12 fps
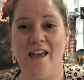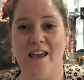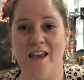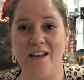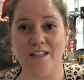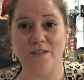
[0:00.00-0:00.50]

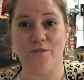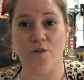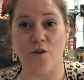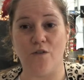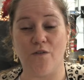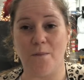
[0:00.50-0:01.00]
It is
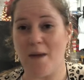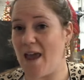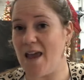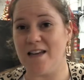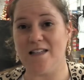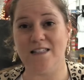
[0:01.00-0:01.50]
full from
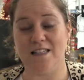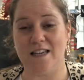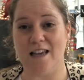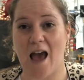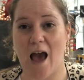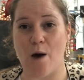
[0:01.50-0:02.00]
A to
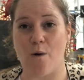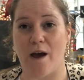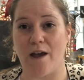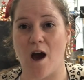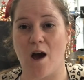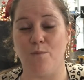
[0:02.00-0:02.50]
Z how I
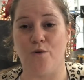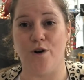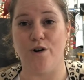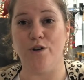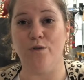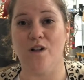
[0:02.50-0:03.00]

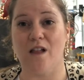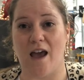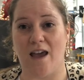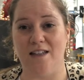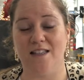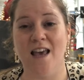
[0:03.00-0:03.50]
onboard new
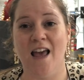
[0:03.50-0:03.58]
clients,